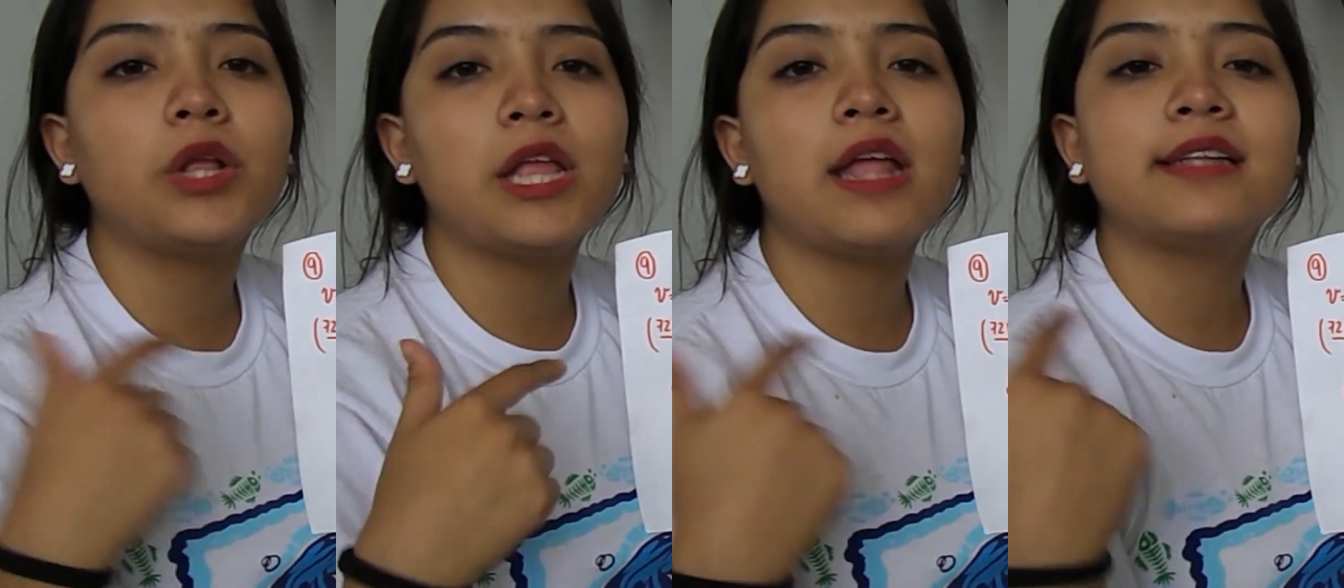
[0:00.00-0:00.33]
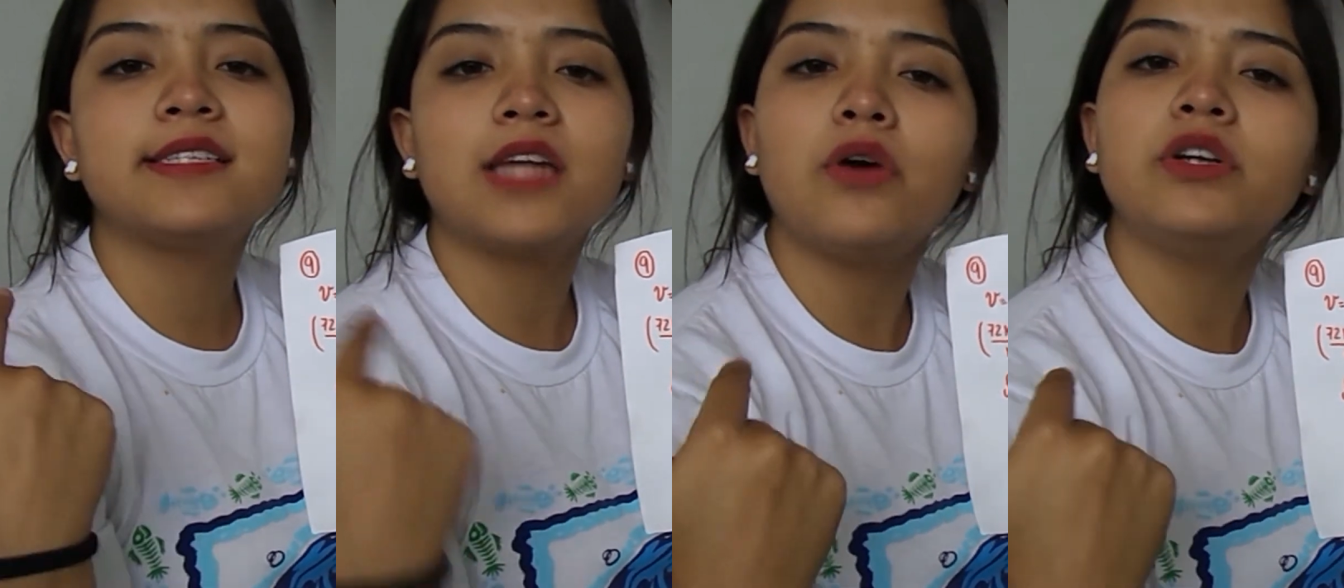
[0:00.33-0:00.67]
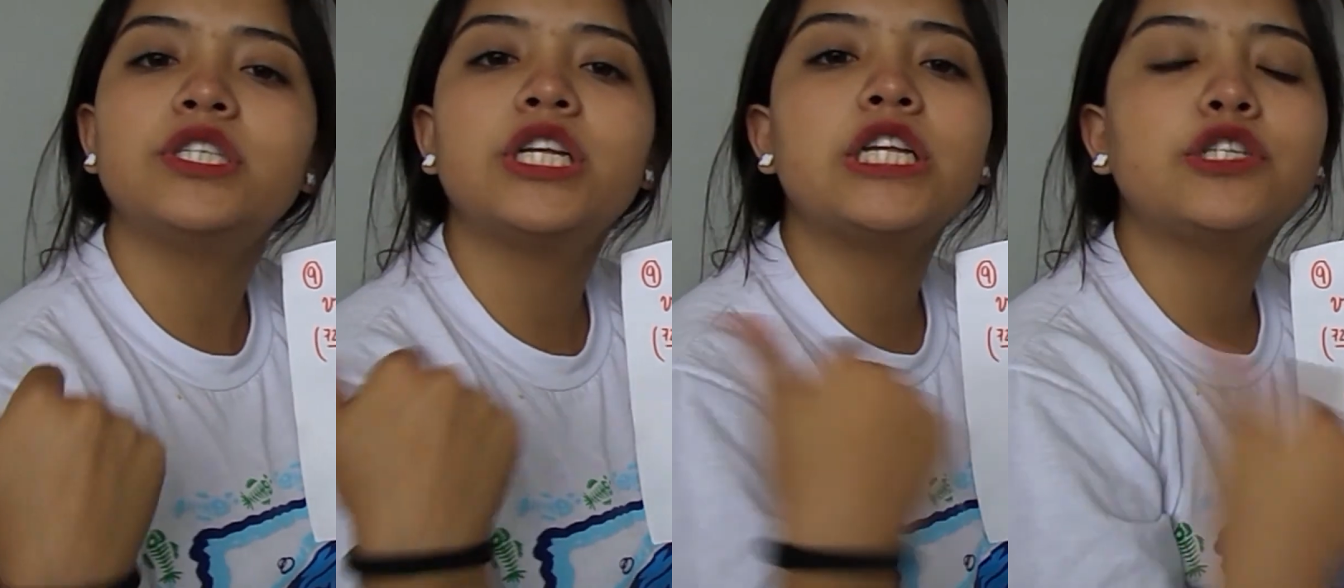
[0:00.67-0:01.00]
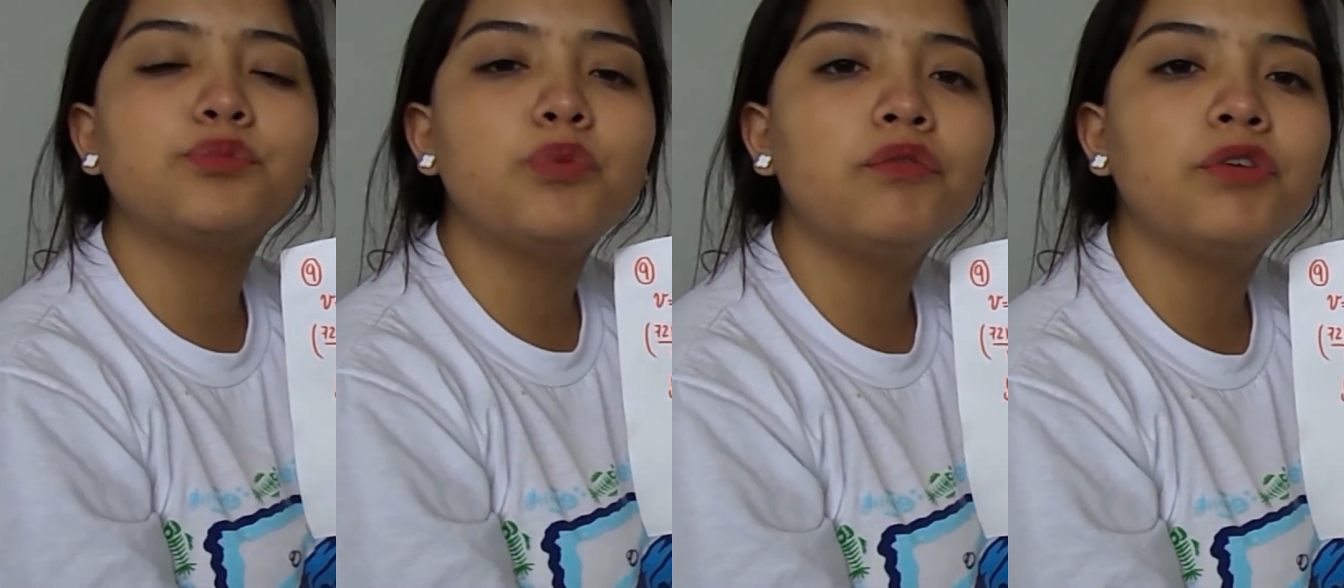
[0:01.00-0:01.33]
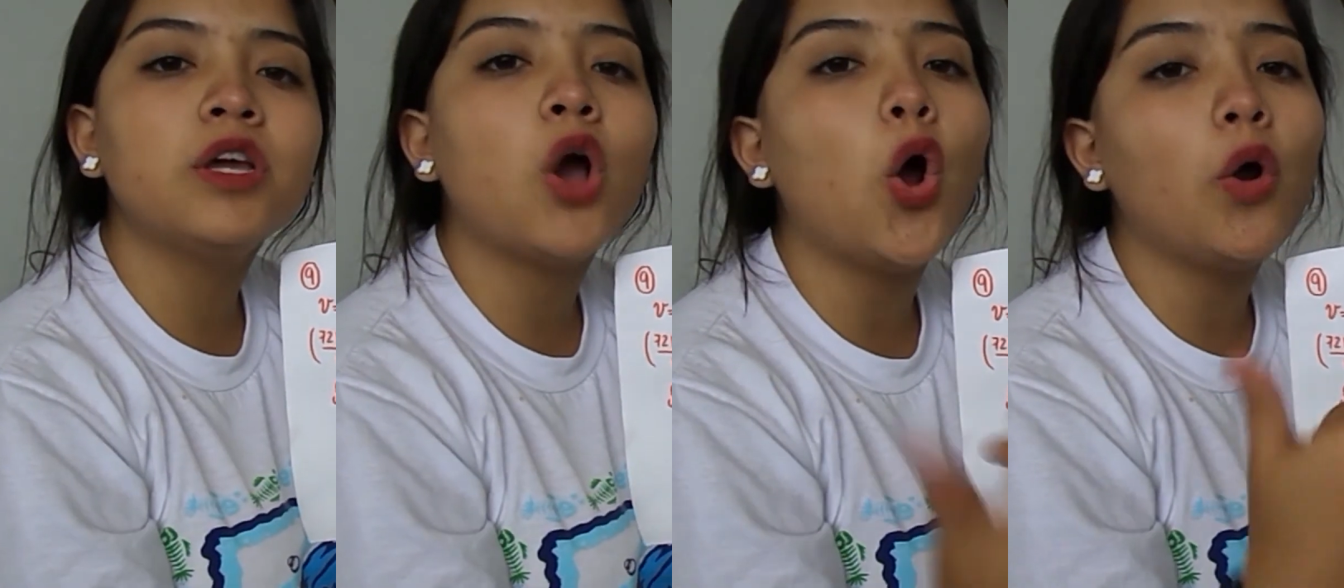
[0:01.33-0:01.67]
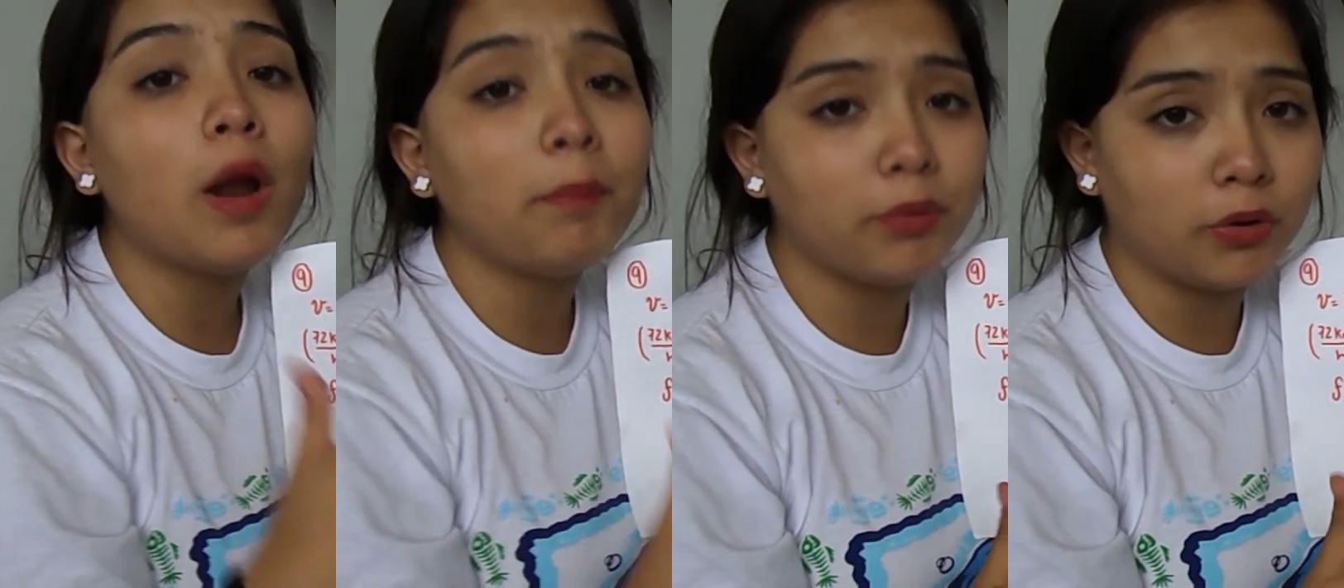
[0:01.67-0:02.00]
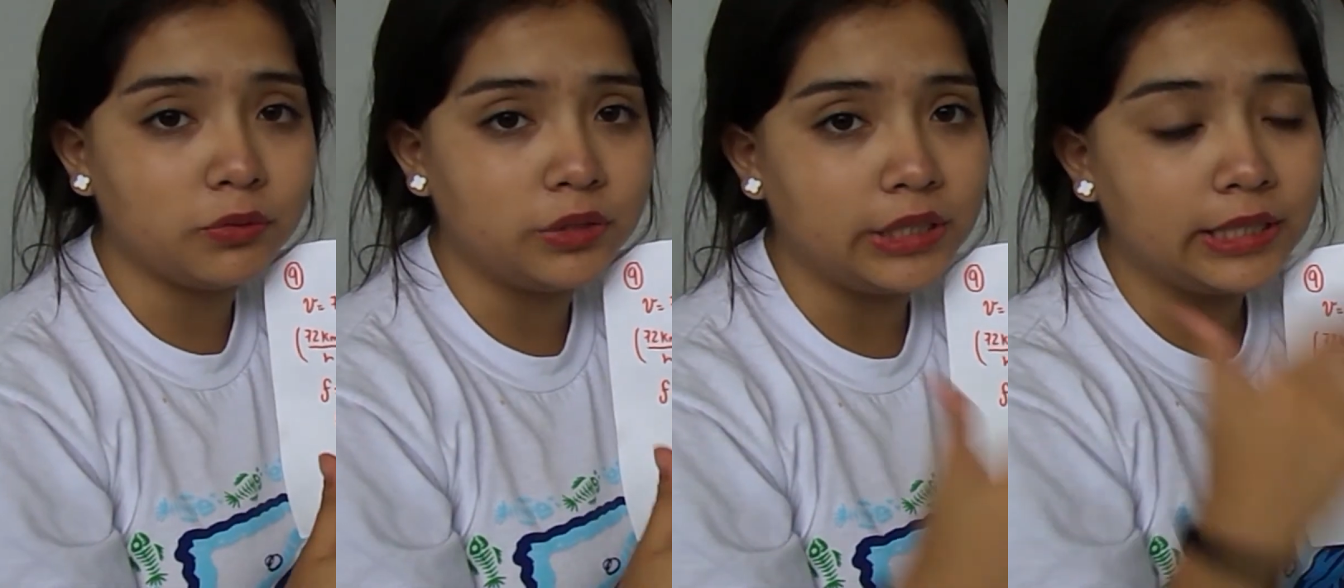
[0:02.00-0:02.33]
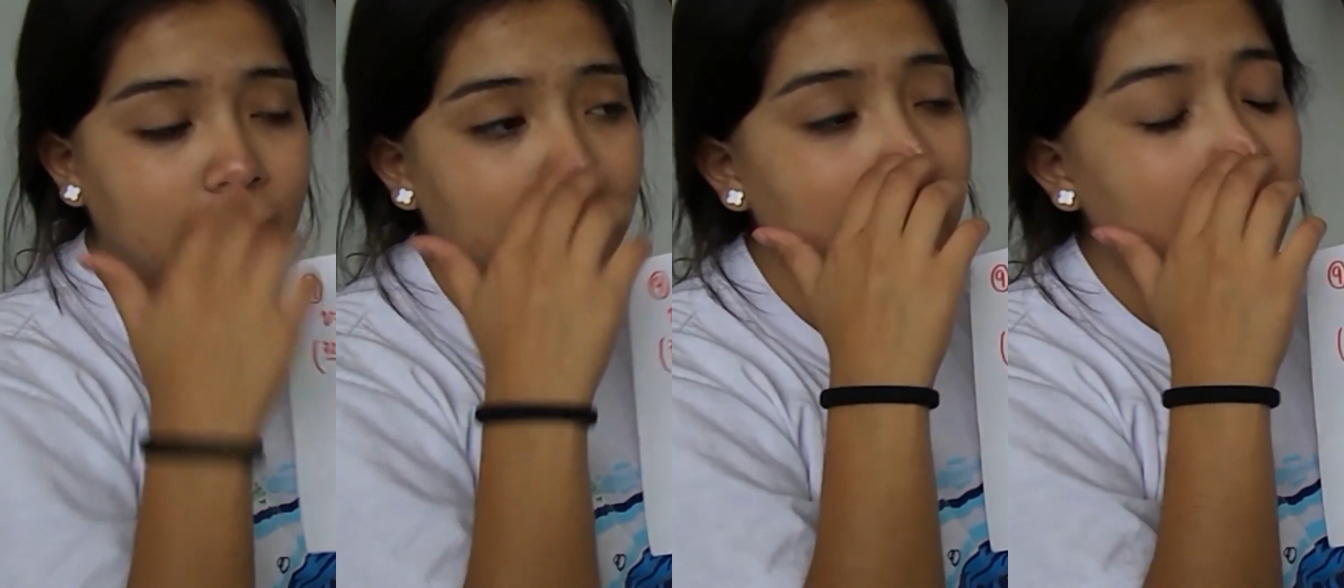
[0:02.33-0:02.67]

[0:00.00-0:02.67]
when a source is moving or approaching.